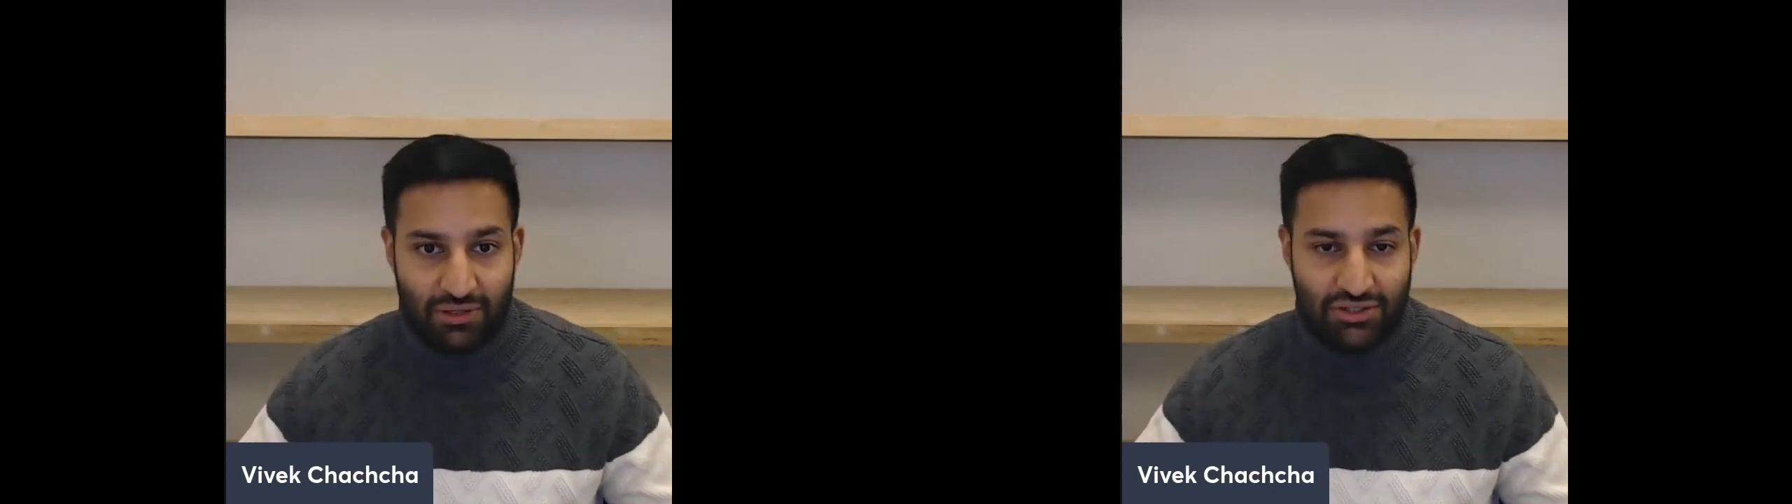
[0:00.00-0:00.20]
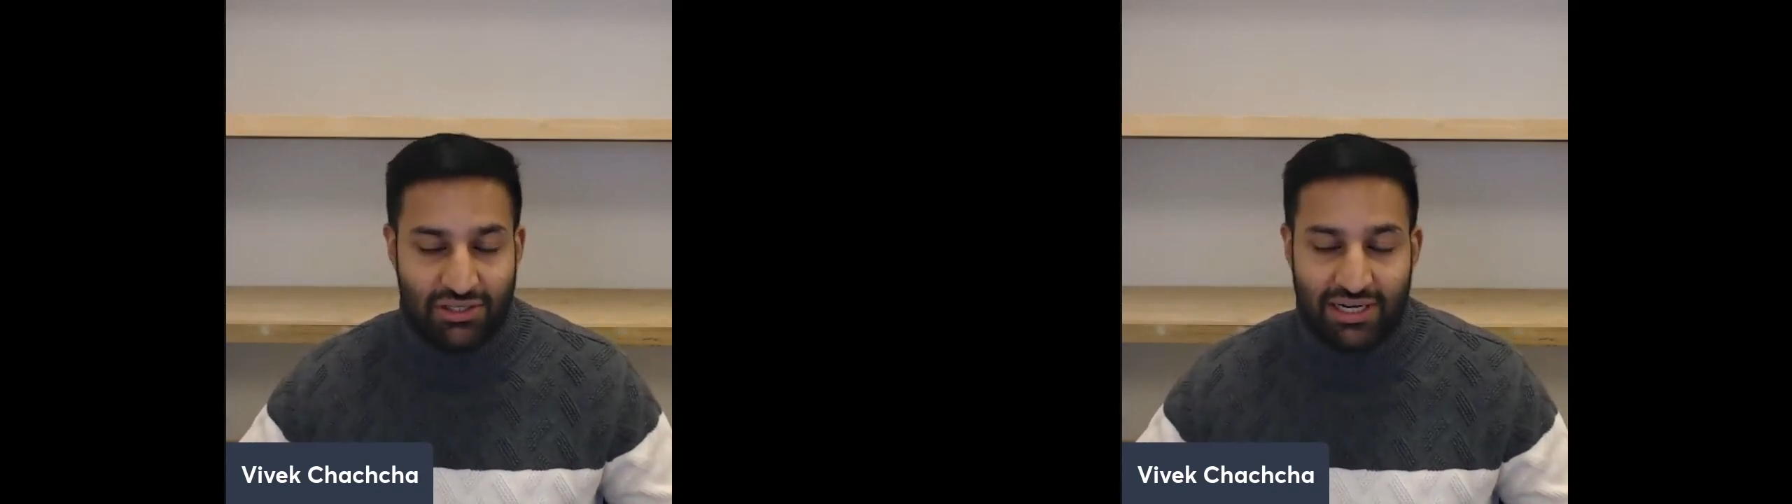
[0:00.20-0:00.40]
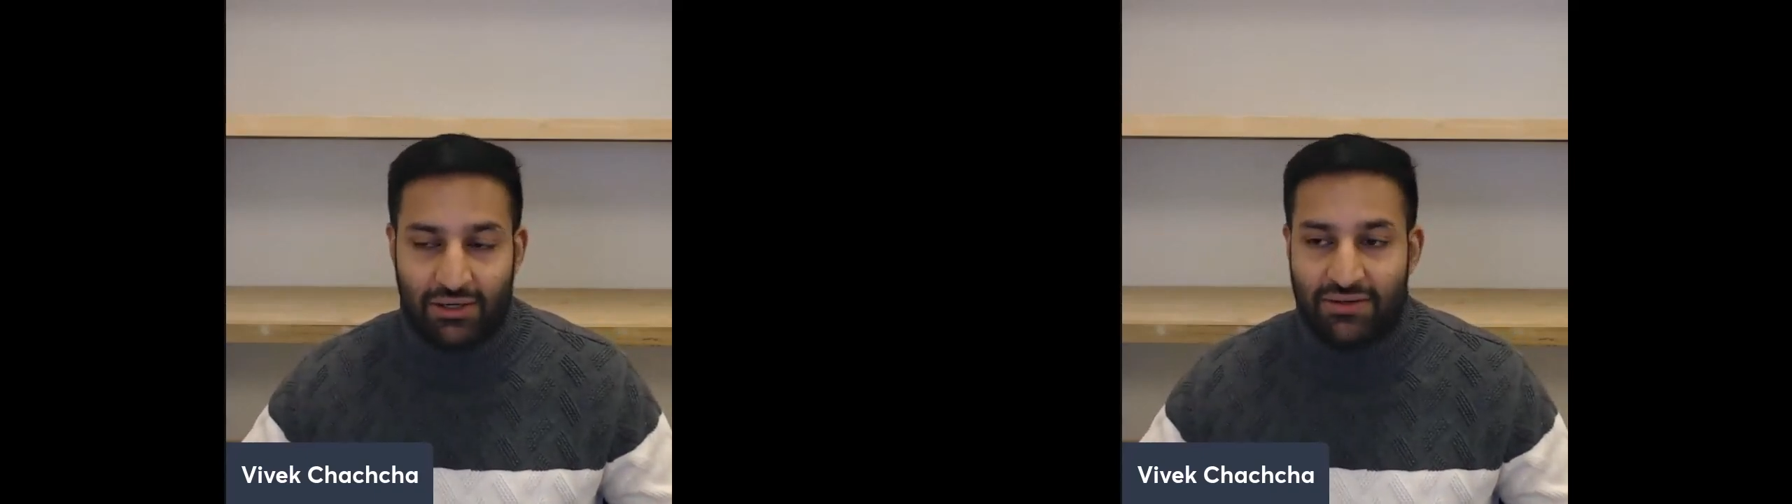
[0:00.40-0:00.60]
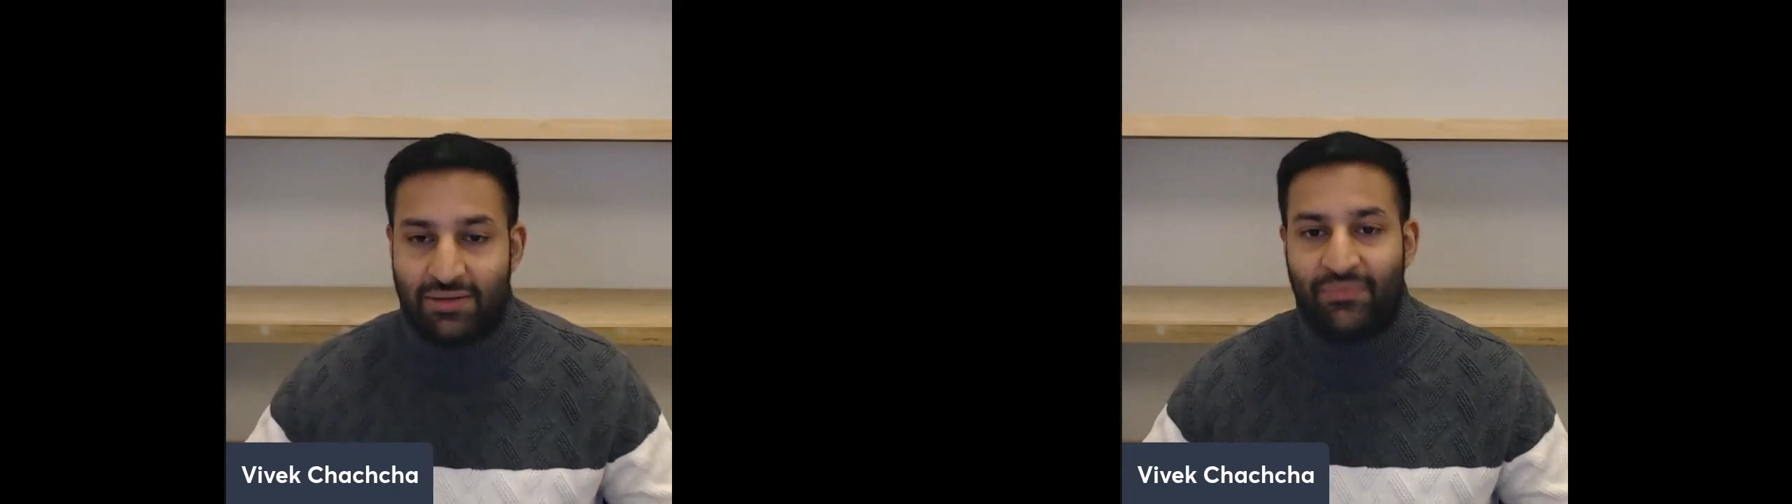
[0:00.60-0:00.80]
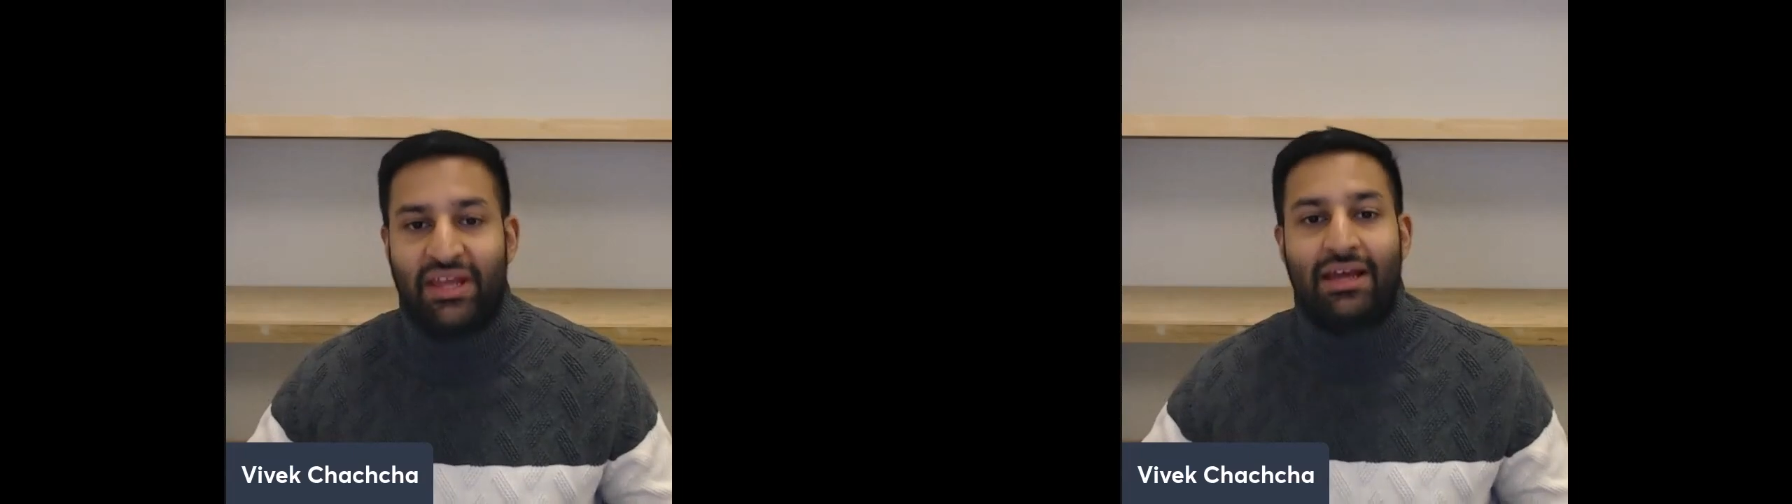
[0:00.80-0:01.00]
educators,
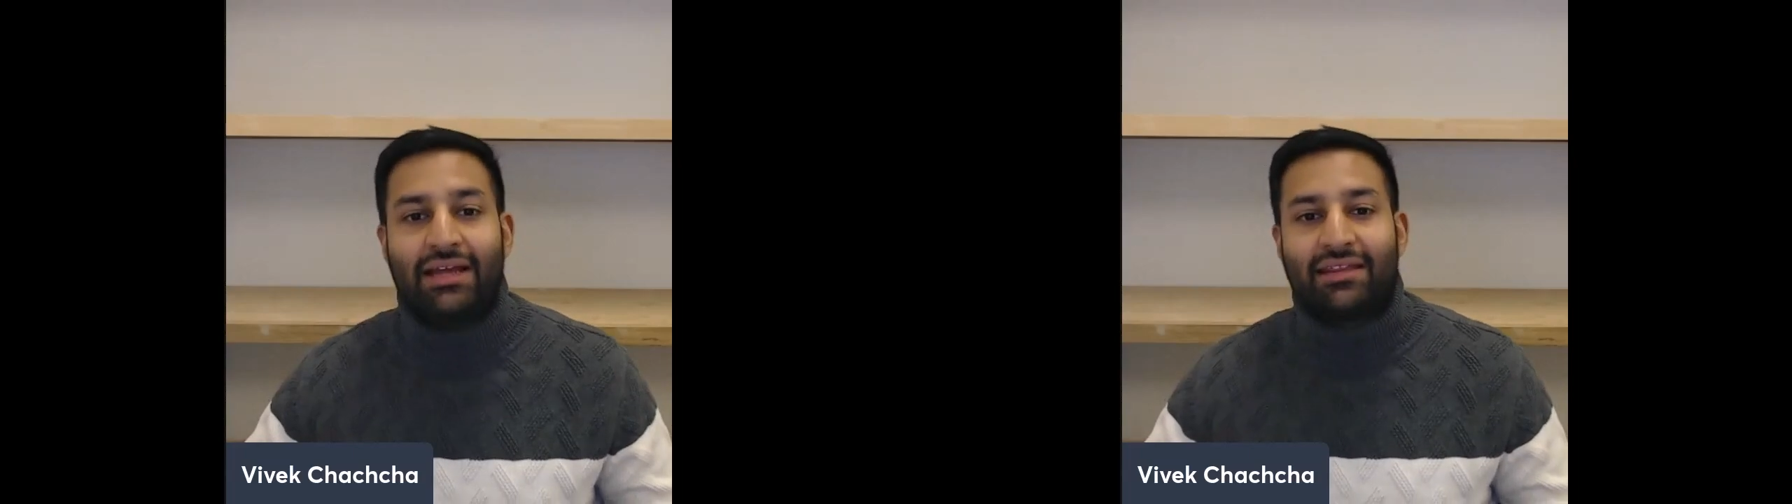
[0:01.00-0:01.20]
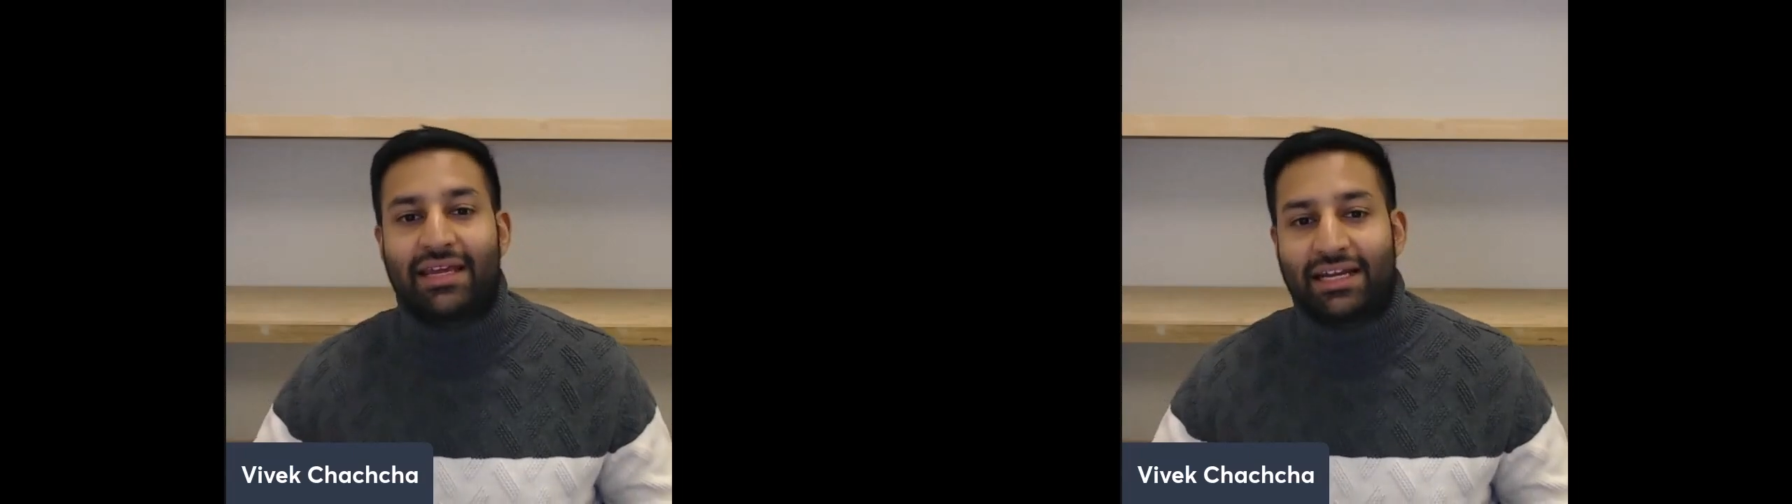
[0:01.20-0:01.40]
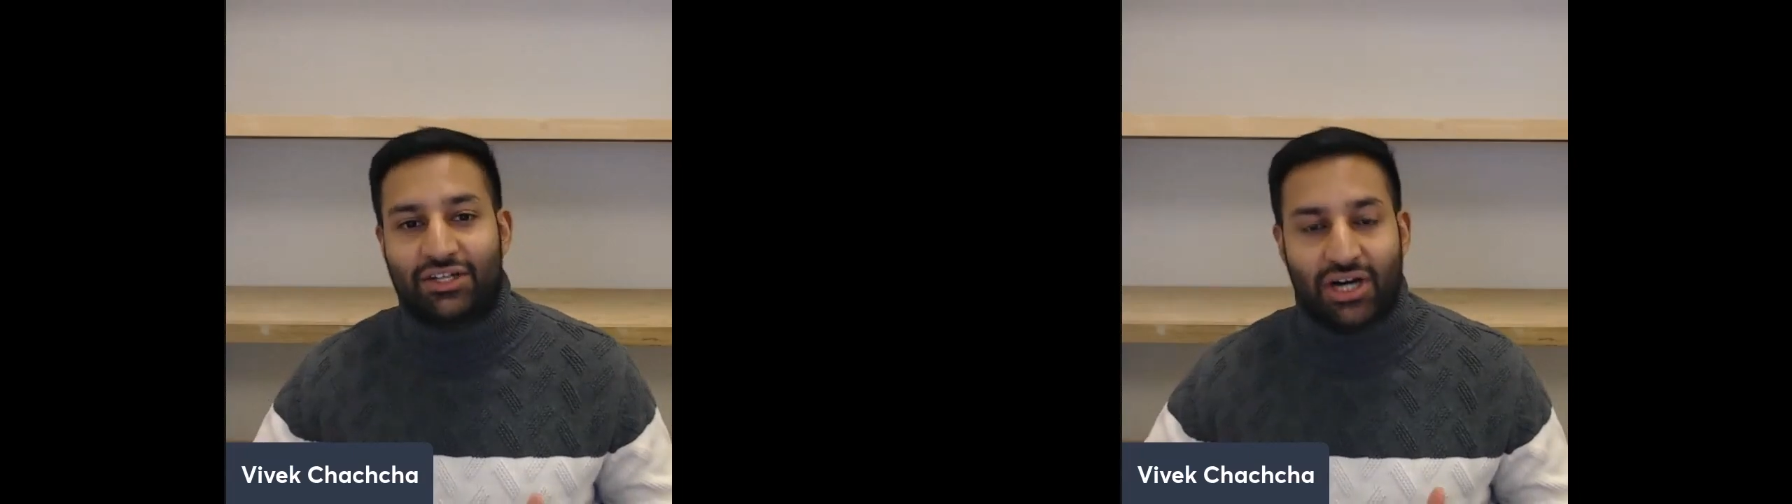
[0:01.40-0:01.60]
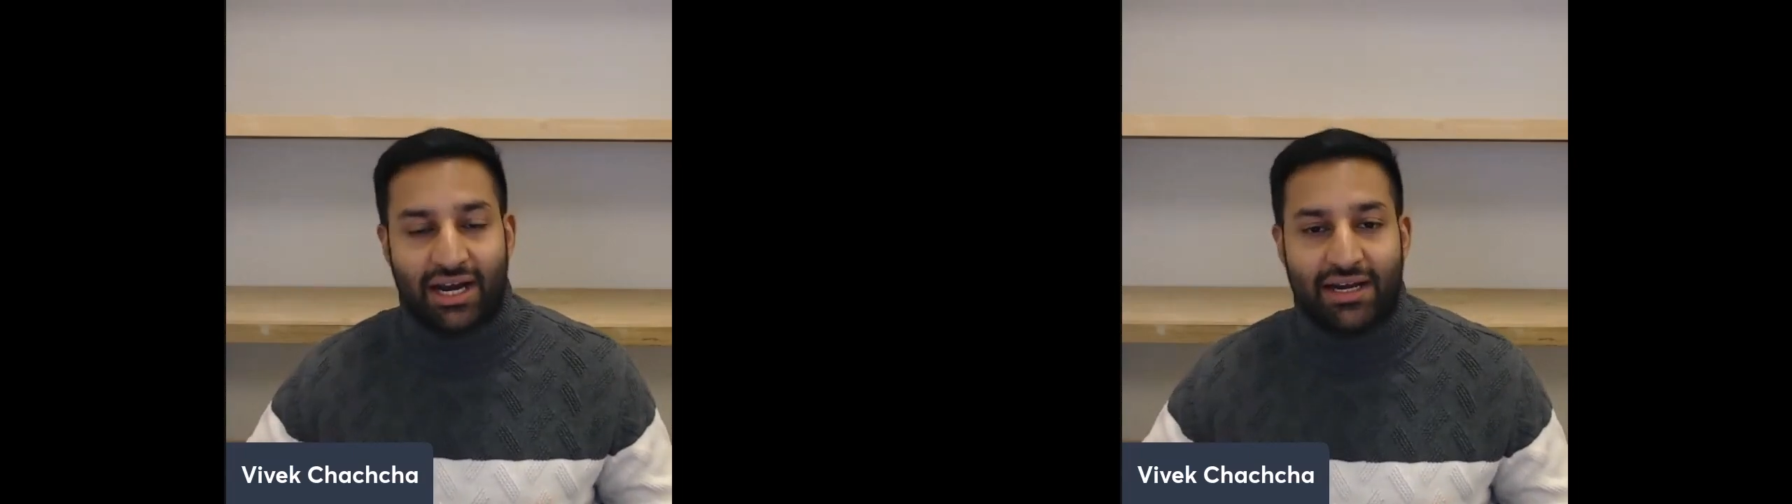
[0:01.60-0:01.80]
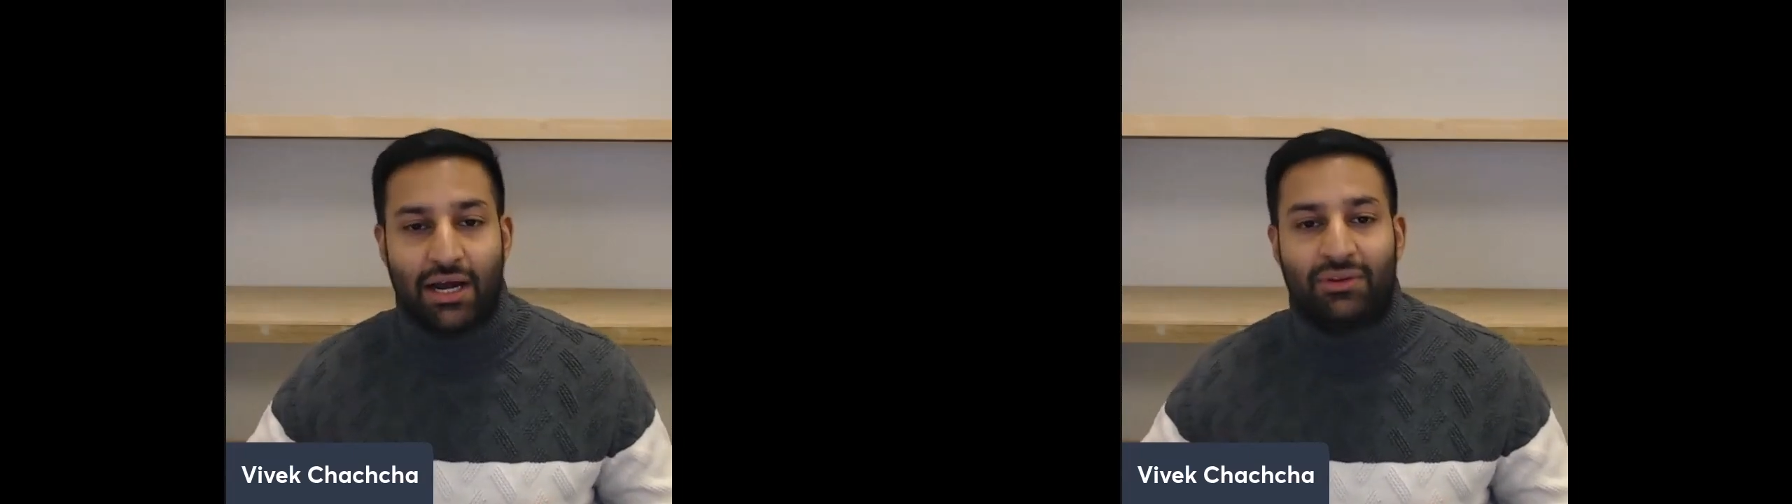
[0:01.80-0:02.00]
they can try
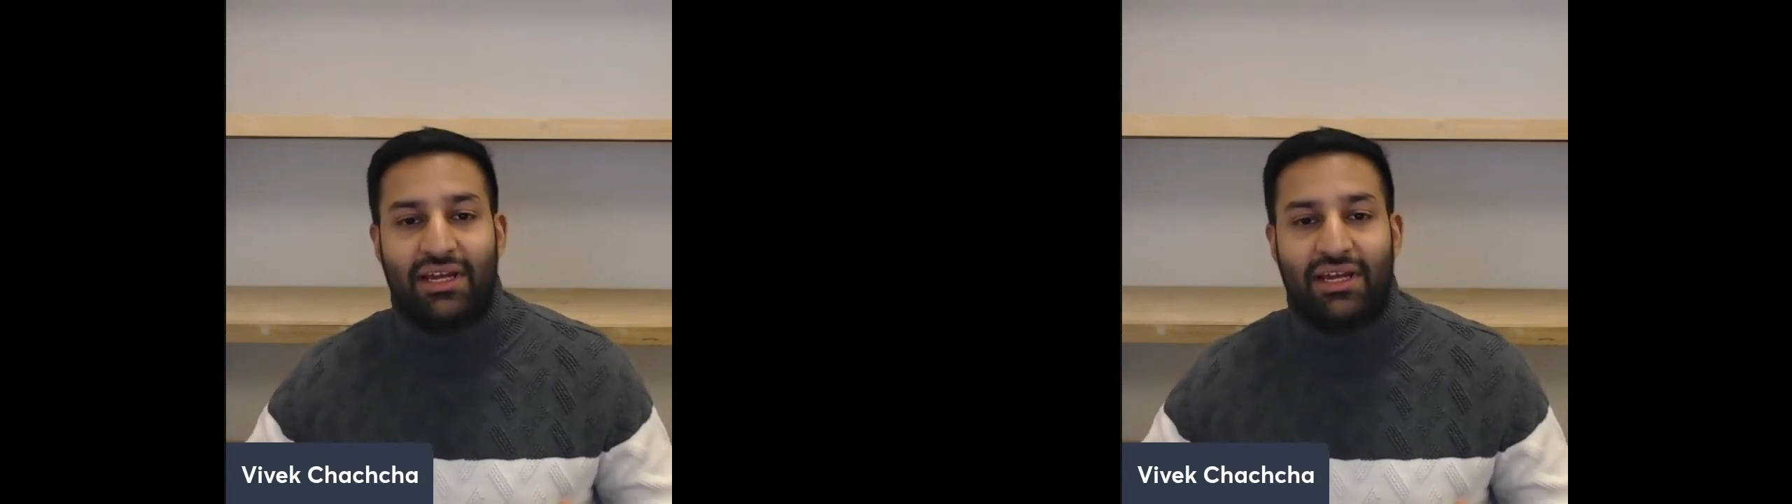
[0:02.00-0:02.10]
it out.